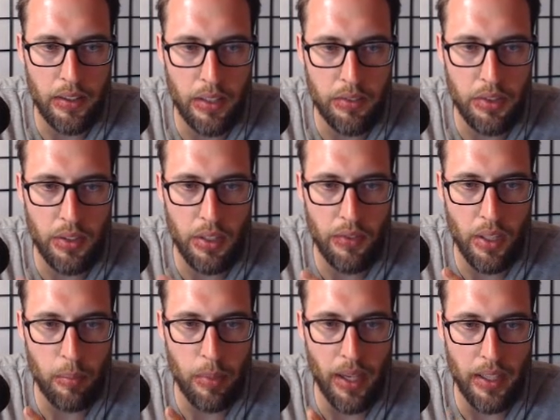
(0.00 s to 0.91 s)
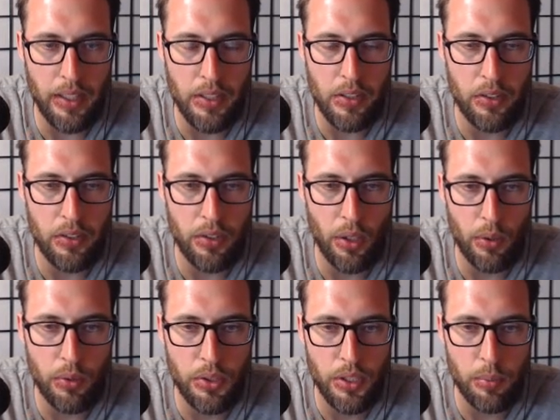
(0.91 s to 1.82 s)
gift certificate packages.
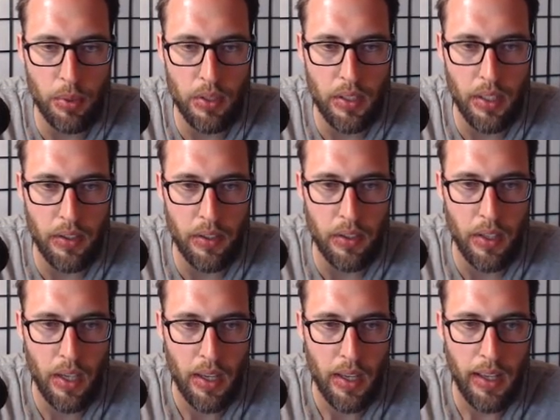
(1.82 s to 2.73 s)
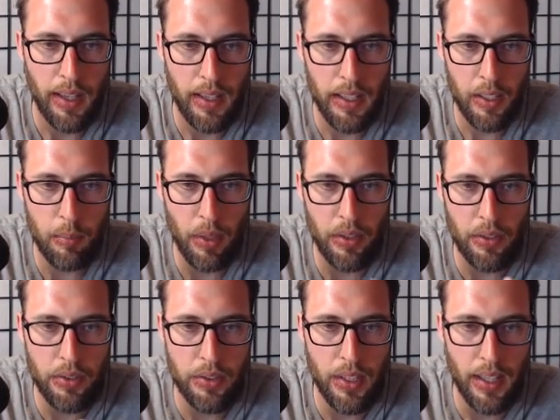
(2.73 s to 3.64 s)
So she's put together a
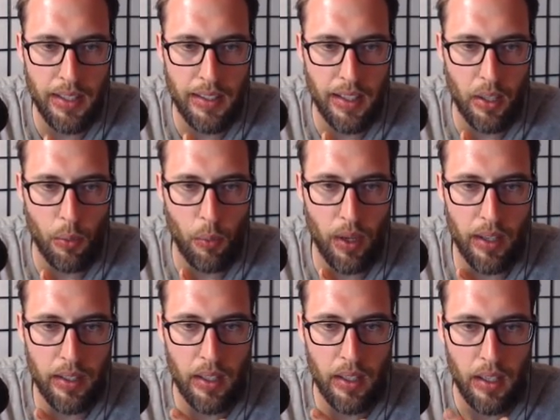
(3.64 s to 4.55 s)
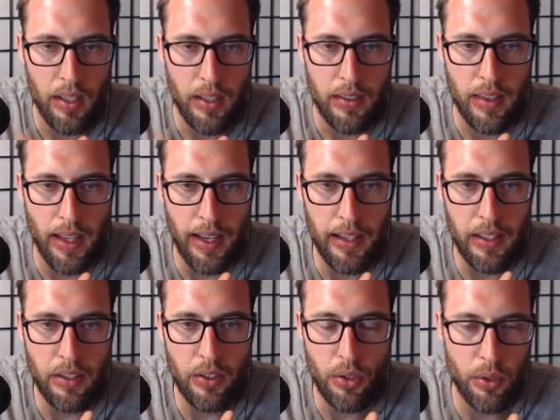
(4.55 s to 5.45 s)
Mother's Day getaway
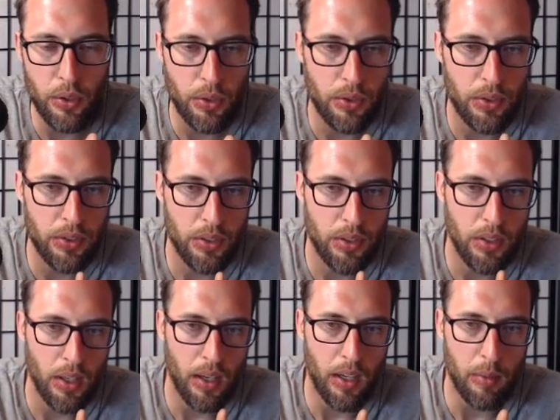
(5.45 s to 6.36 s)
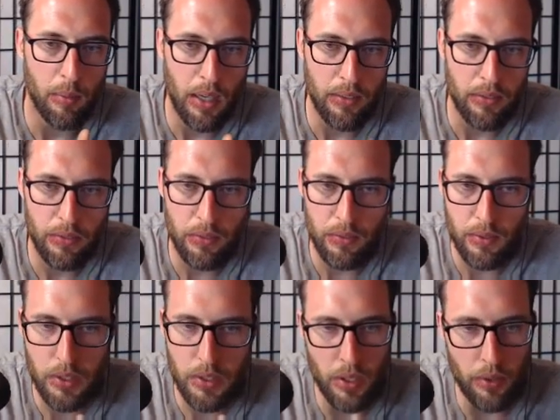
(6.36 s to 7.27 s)
that includes,
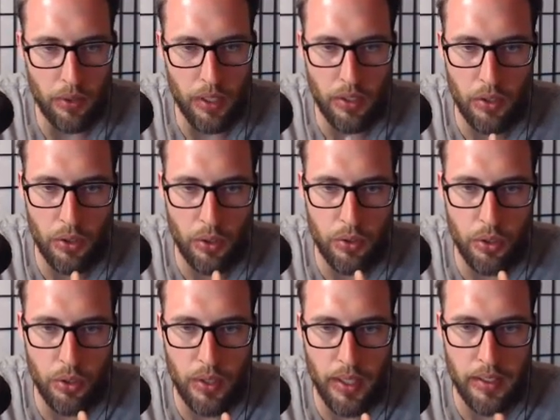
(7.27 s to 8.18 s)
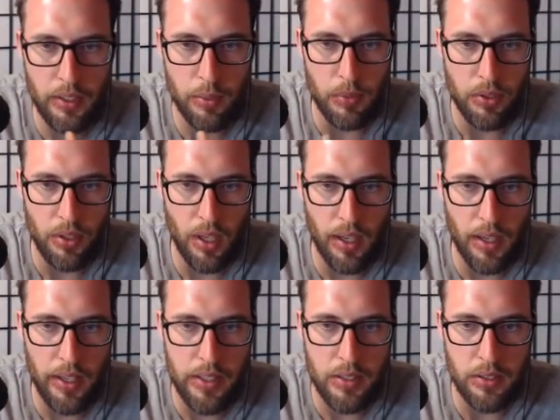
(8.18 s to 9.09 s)
it can include 2 nights,
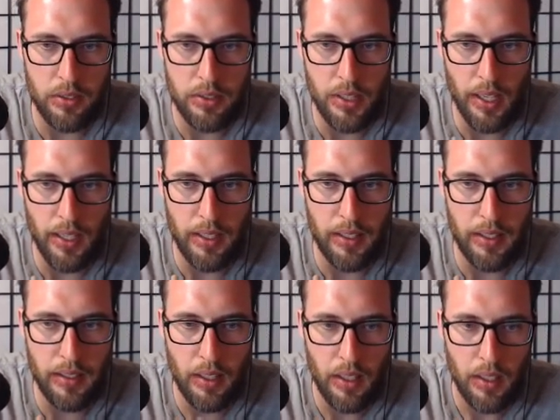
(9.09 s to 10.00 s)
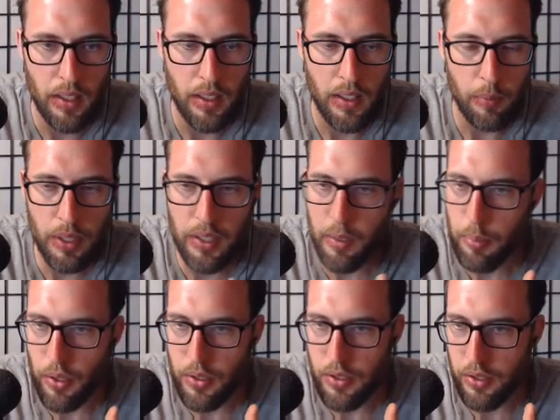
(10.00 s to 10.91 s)
massage, dining, but they
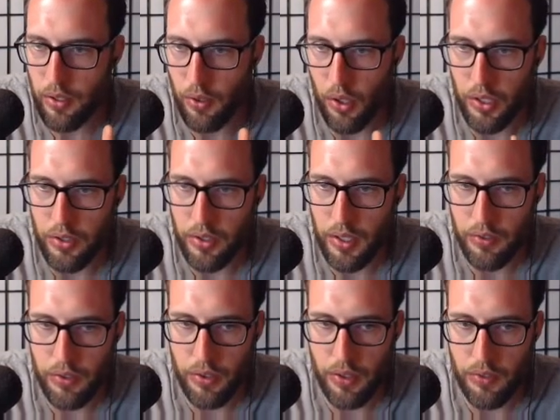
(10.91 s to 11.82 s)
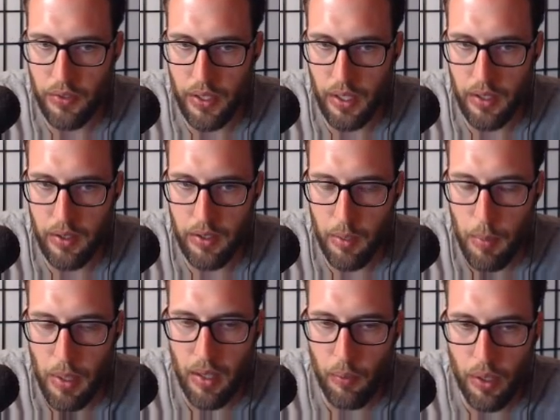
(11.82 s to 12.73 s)
purchase it all as a gift certificate. They
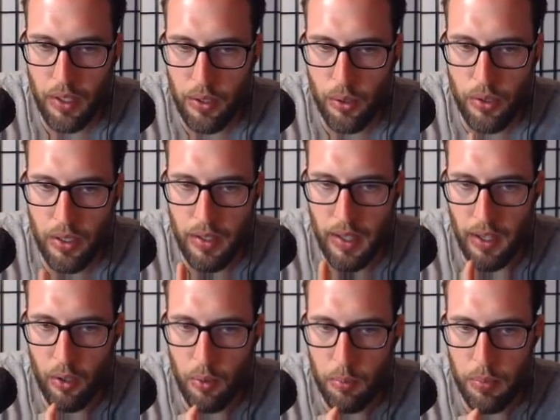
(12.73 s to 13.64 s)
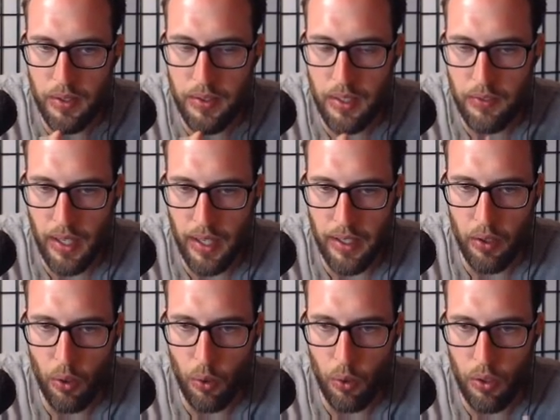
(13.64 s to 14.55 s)
may not want to use it now, but they've got
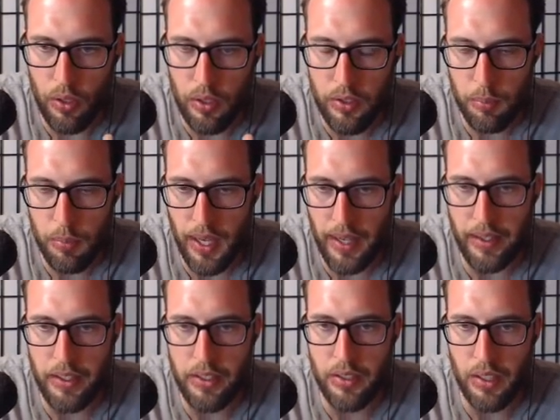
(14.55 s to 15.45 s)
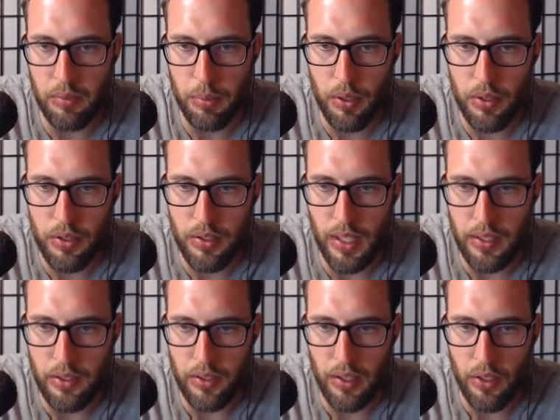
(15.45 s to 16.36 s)
it all as a package and they purchased
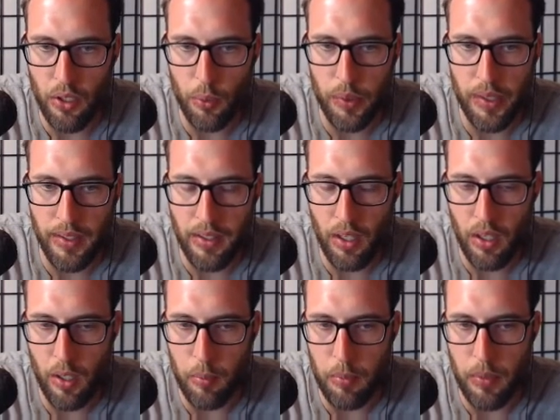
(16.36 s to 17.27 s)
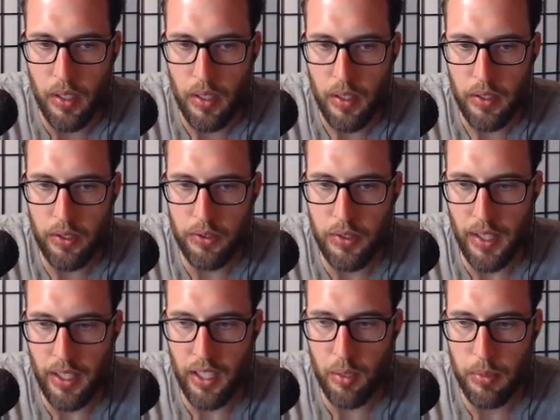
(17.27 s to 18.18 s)
that. So they know when they come, there's
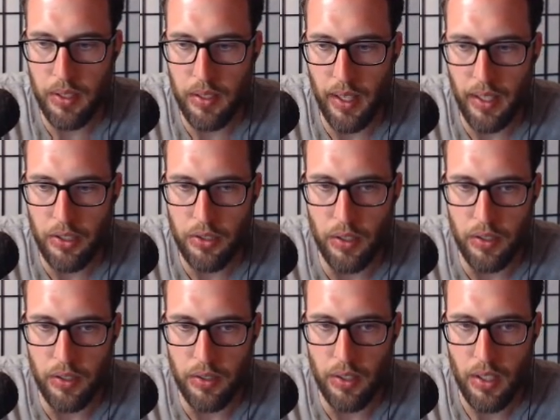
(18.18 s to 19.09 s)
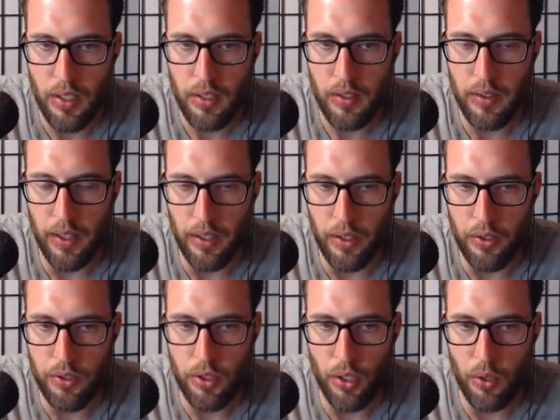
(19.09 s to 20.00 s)
not going to be extras
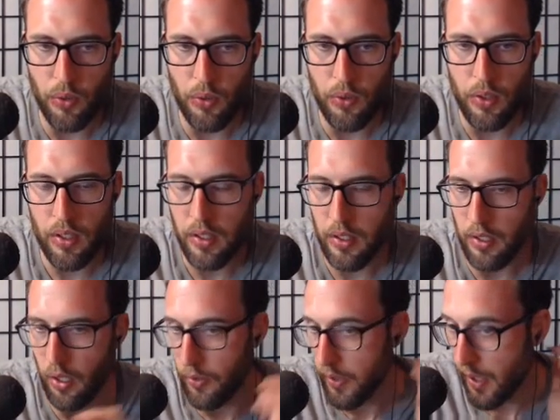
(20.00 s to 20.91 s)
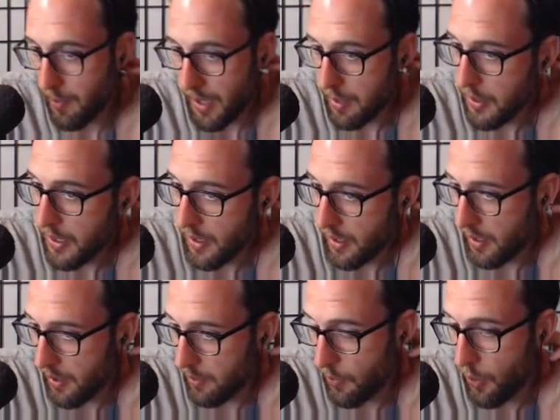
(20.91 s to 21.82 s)
there. So, that may be
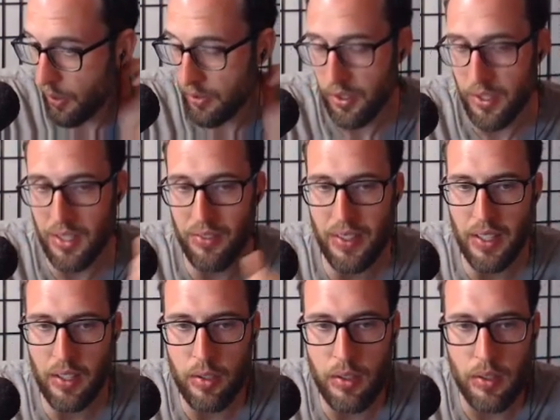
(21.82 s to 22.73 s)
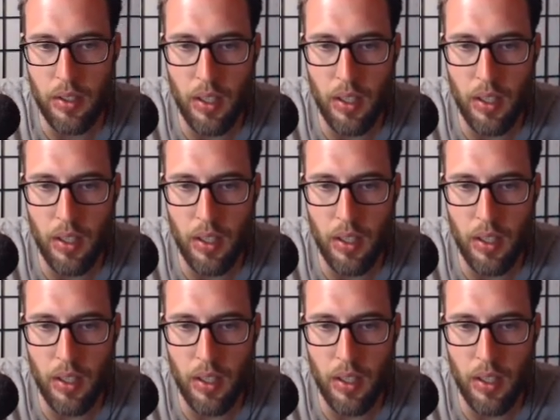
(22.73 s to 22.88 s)
a more significant